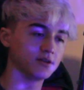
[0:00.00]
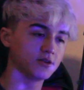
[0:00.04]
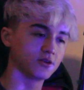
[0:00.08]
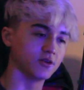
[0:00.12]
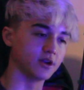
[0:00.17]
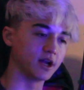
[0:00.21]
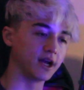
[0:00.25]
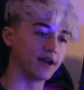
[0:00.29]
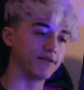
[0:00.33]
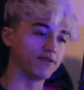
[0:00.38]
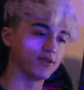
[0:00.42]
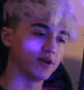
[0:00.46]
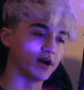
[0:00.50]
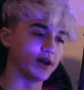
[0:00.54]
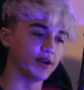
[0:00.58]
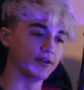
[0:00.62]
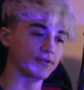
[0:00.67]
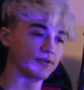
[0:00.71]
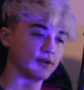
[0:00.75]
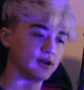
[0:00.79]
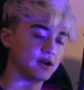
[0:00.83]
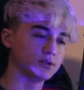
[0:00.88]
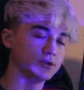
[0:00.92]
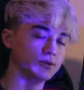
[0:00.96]
could I have thought
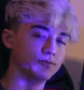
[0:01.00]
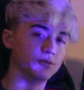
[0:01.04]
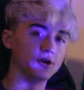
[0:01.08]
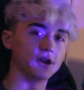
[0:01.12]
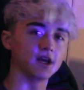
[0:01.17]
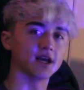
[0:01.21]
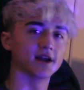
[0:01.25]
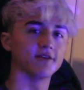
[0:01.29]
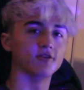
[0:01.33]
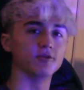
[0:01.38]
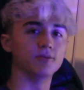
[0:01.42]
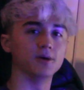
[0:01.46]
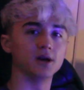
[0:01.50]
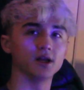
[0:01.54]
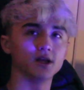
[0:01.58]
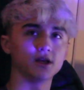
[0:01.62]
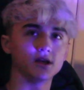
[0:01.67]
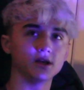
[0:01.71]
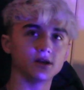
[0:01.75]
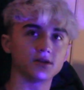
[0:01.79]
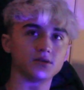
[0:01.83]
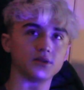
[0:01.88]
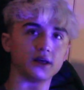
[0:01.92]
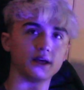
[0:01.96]
of to bring
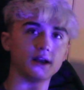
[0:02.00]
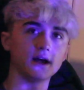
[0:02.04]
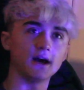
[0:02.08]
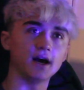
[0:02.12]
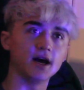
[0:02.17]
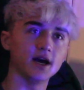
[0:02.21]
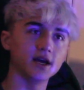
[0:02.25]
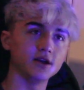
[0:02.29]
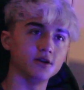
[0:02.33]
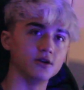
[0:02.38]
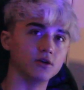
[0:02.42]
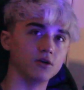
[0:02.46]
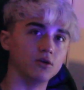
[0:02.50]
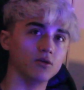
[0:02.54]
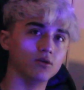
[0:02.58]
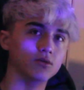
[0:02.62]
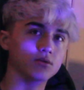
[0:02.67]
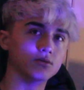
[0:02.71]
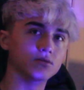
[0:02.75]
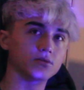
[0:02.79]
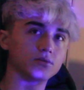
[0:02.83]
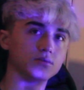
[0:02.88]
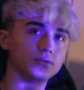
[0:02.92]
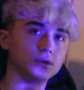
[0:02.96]
everybody that I know
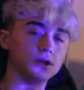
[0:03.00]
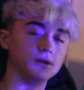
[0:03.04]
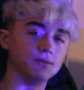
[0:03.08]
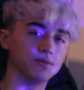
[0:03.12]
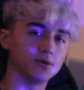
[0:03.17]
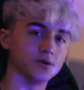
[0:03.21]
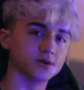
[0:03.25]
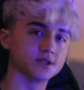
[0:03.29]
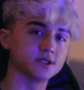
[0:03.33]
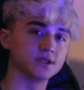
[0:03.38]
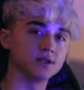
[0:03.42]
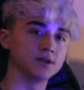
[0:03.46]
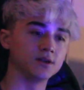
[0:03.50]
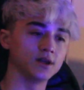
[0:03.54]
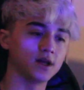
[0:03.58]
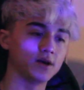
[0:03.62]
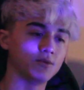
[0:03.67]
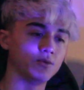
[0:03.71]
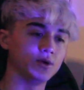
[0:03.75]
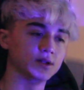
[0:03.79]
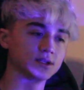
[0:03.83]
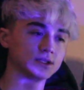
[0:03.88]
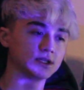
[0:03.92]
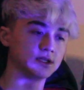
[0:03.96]
in person that
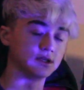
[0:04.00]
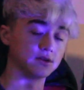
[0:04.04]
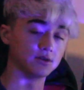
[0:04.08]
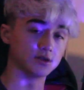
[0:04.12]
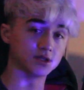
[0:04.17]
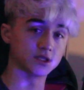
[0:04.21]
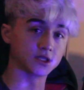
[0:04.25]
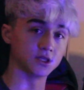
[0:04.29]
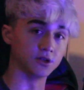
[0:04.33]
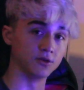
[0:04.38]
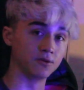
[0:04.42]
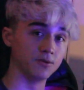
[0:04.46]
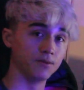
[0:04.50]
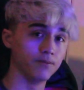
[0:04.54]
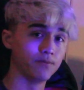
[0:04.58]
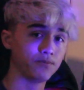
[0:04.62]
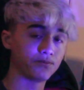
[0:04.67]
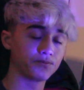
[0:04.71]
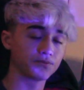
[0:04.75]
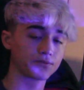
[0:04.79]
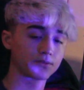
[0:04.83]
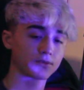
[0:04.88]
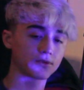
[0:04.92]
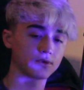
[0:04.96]
wants to do this too
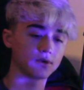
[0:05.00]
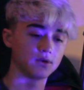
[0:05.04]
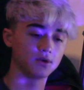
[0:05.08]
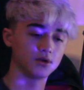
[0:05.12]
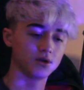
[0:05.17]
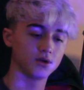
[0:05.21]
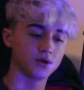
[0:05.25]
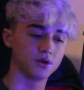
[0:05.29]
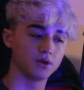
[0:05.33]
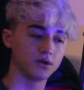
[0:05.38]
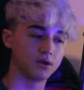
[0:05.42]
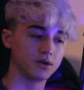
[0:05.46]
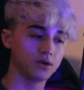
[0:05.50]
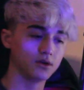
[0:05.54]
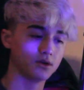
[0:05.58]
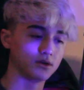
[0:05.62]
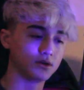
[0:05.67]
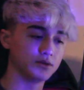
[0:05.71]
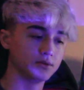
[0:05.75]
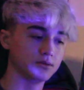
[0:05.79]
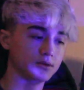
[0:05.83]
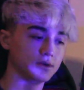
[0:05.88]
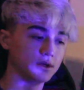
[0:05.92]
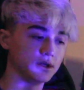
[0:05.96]

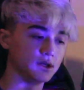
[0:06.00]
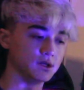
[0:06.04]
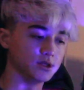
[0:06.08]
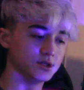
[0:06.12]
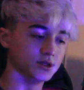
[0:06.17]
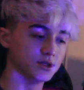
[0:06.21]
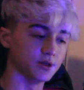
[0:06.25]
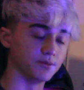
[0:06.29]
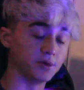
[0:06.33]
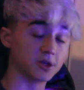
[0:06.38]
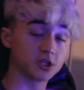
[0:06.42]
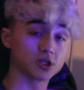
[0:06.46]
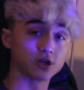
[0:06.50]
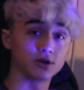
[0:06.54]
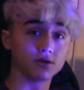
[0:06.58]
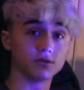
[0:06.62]
into the picture.